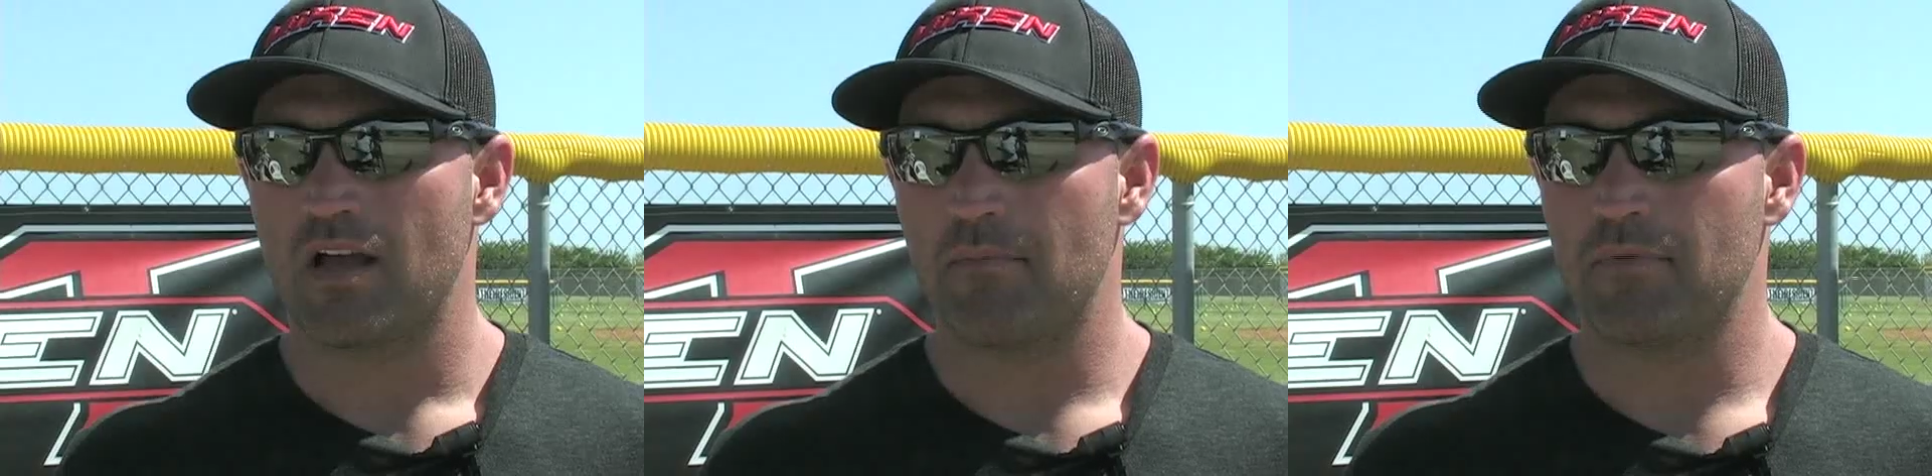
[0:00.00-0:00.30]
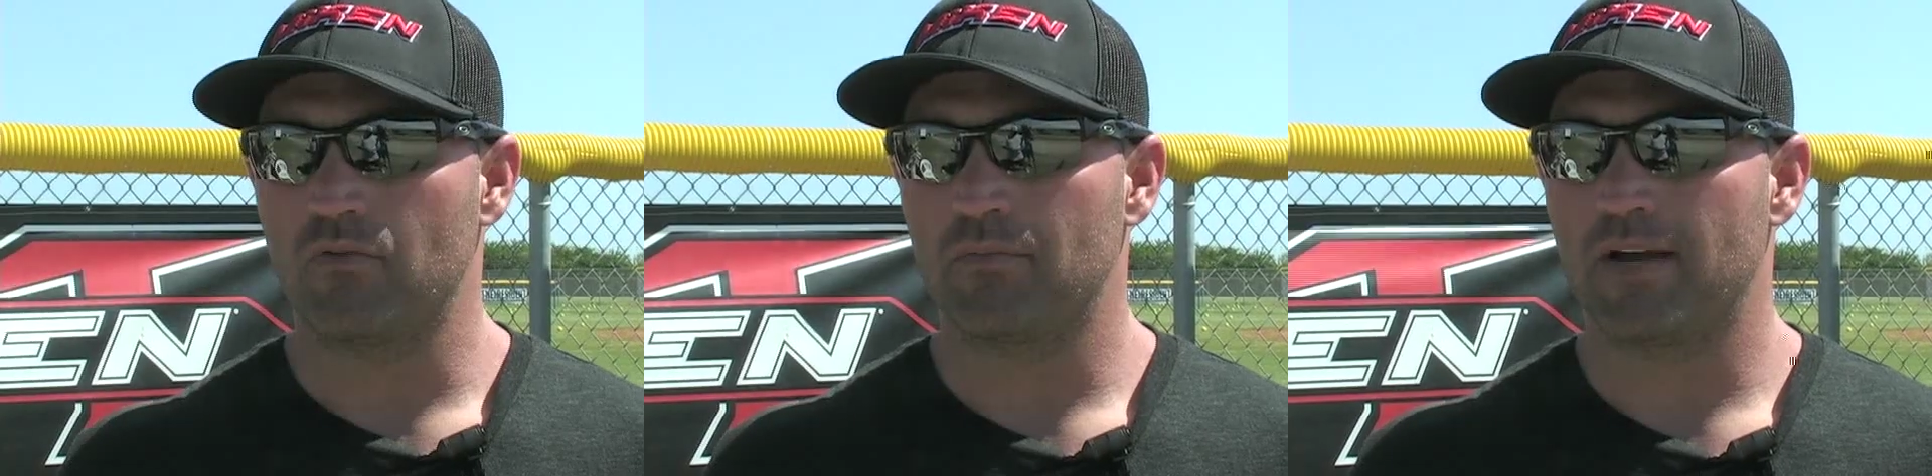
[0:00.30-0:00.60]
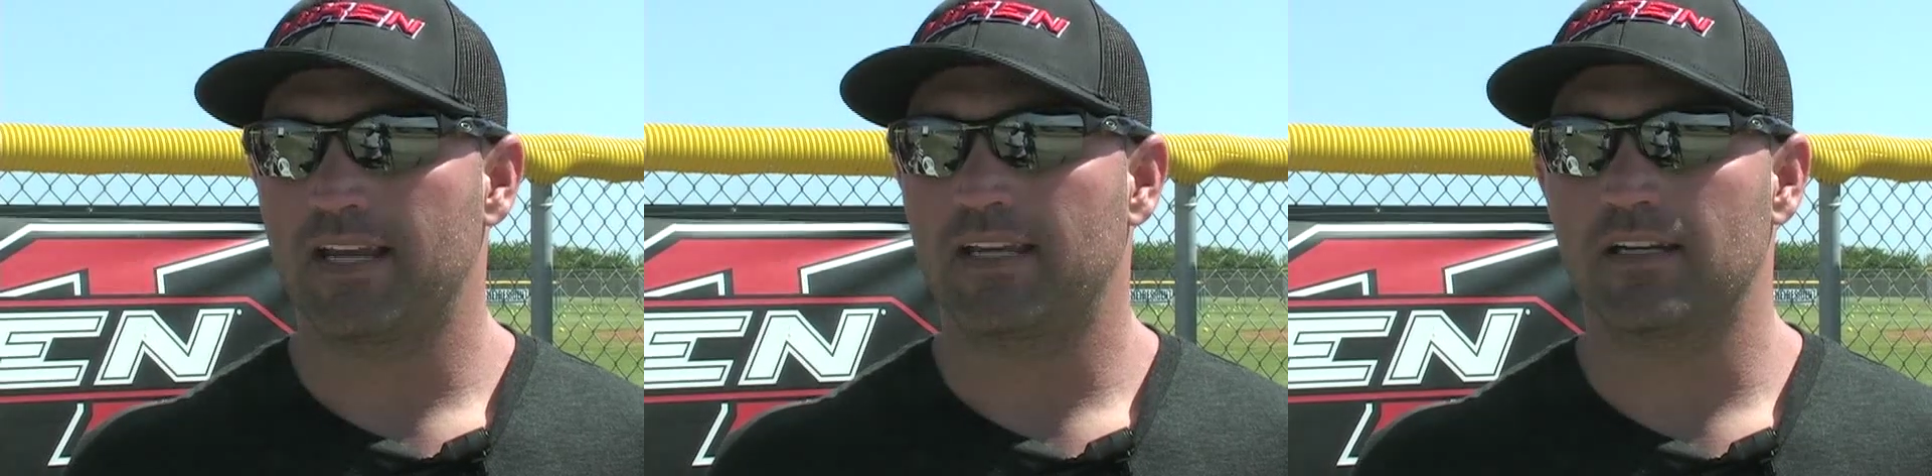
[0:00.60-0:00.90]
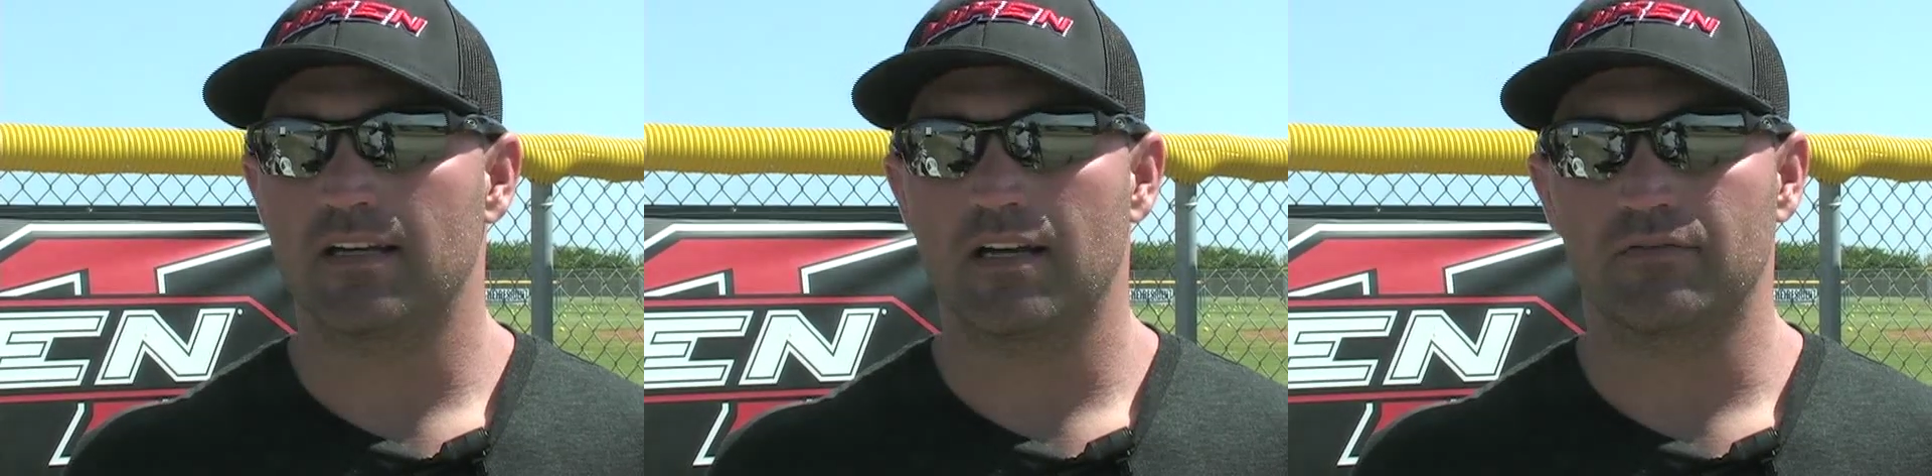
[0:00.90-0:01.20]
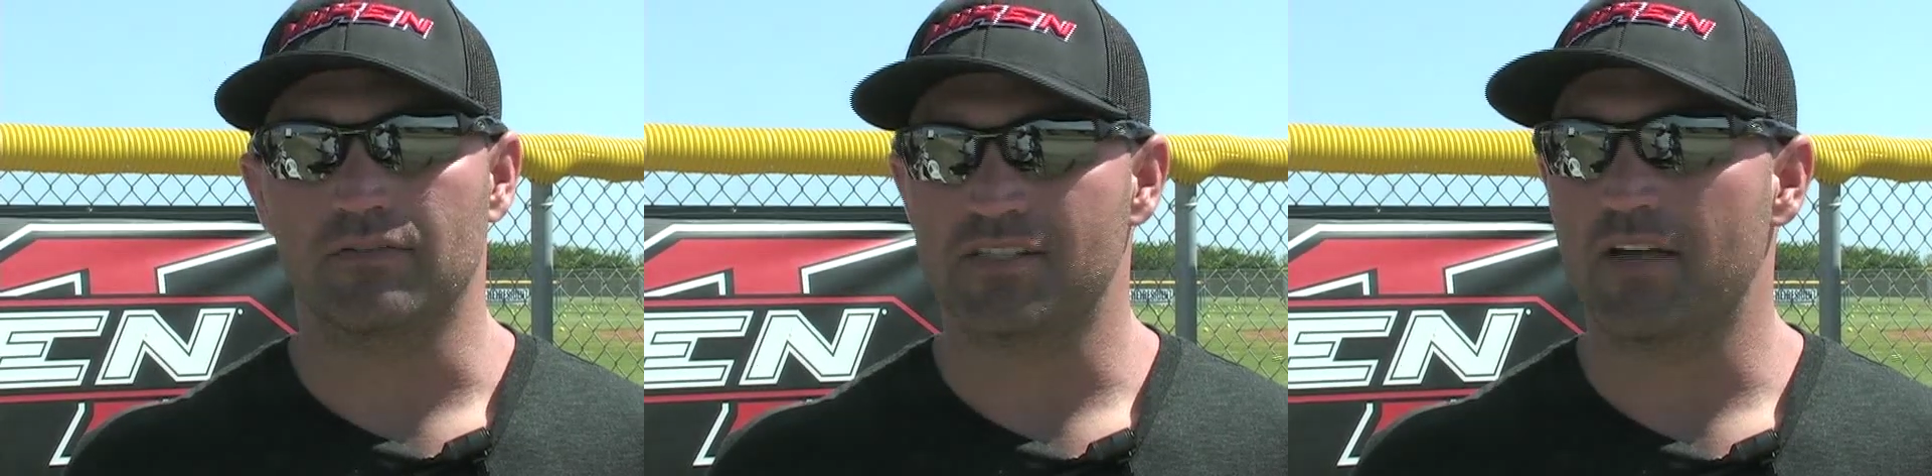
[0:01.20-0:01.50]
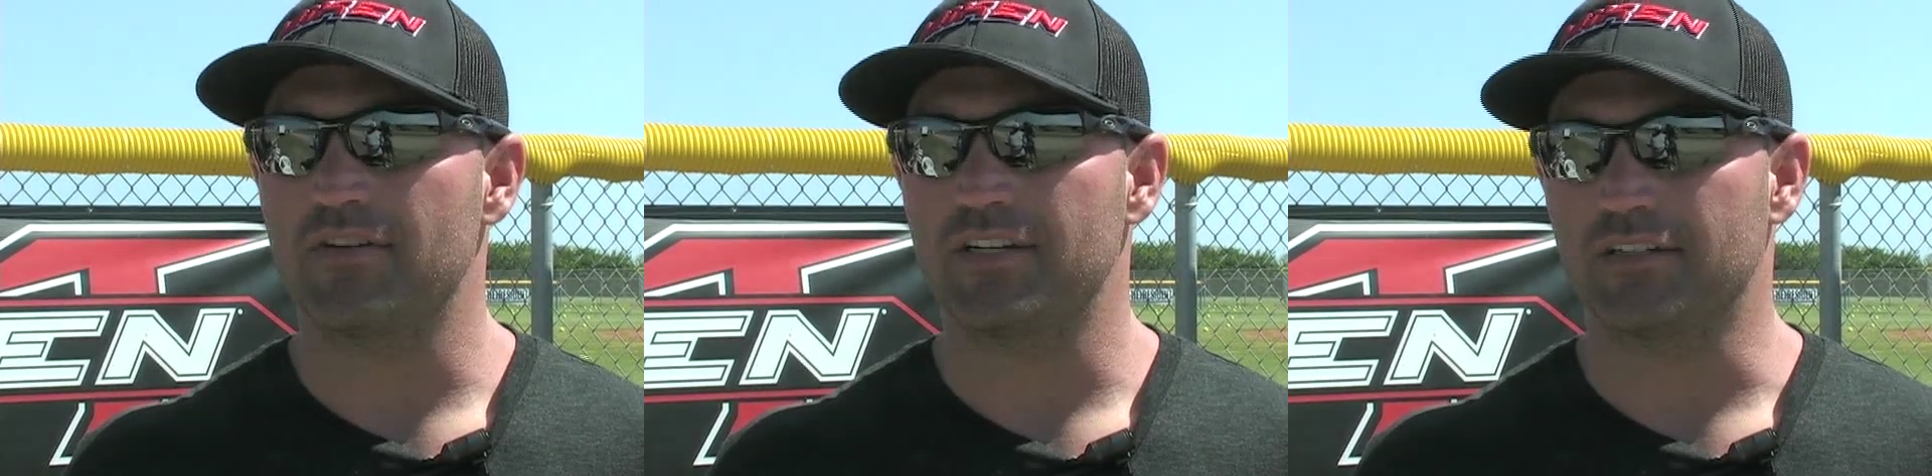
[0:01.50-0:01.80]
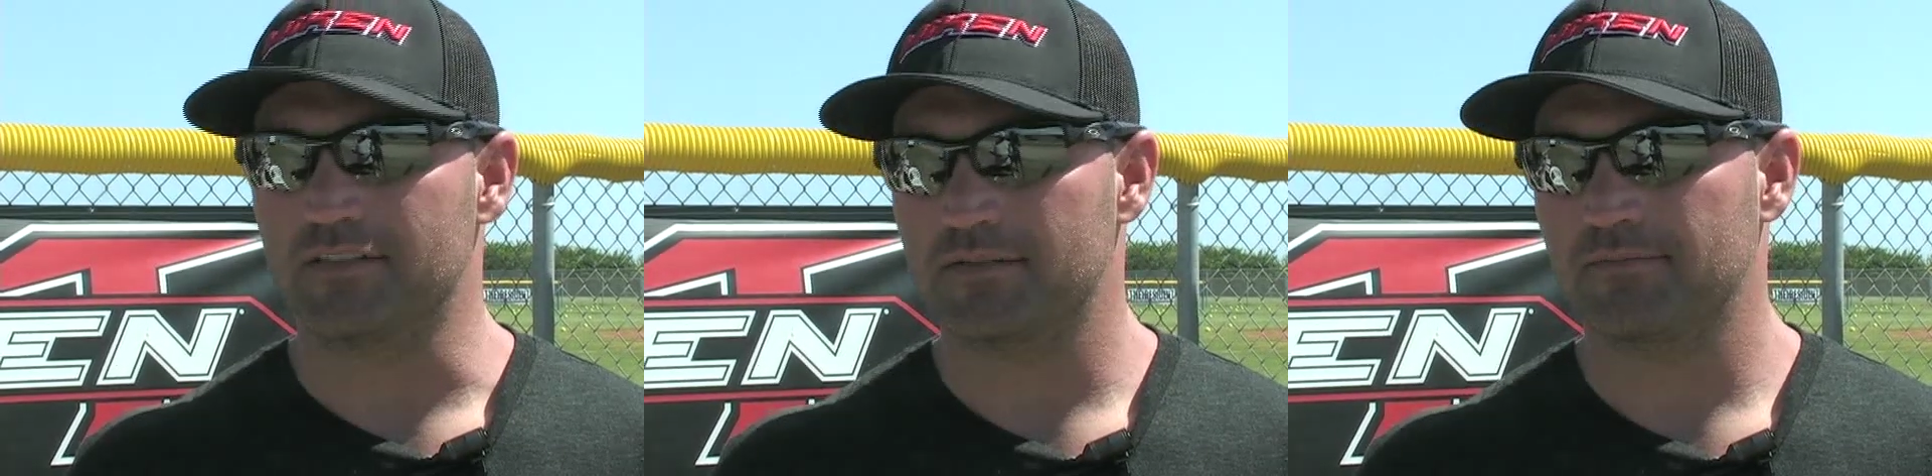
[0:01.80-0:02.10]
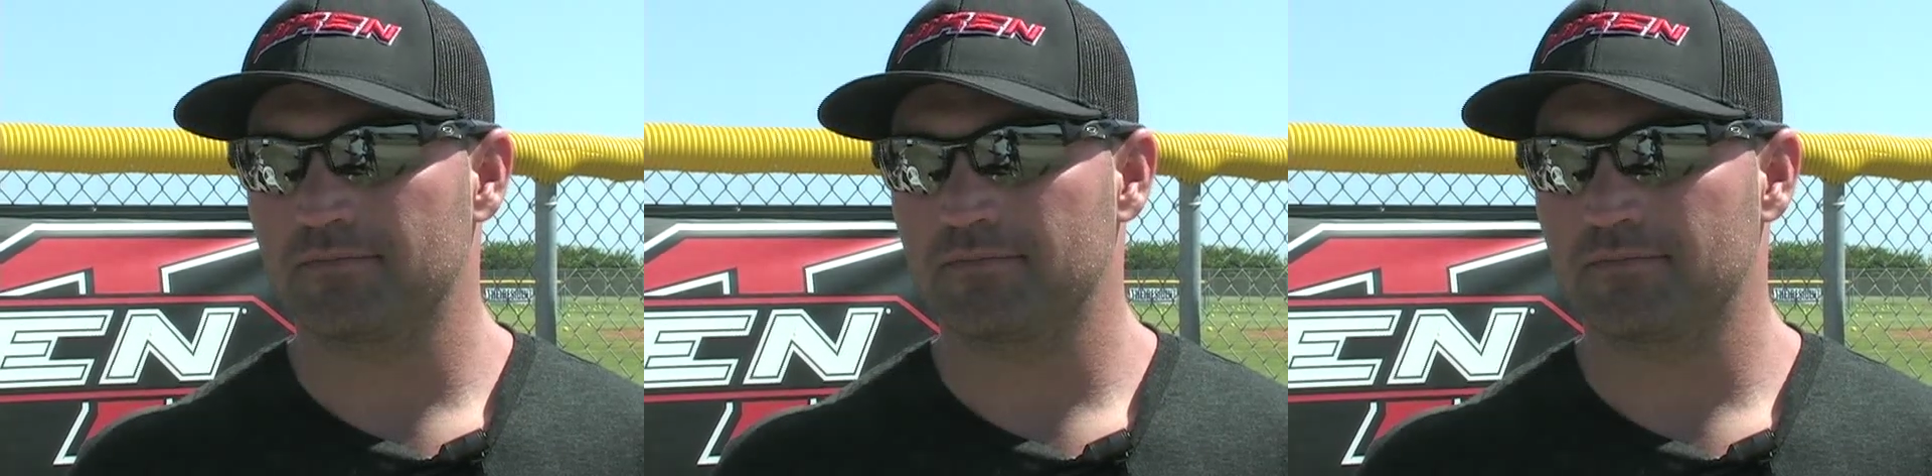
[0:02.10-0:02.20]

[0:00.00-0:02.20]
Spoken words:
I've been with Miken for 7 years.